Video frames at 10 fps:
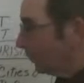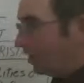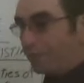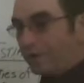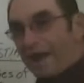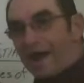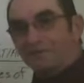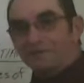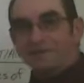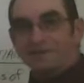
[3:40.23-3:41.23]
what we
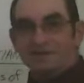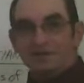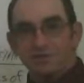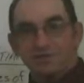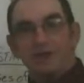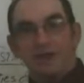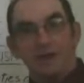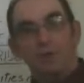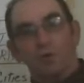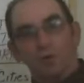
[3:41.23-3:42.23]
have is he says, okay,
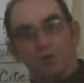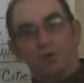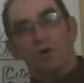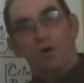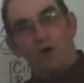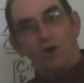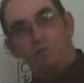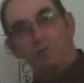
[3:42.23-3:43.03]
now we're going to go over,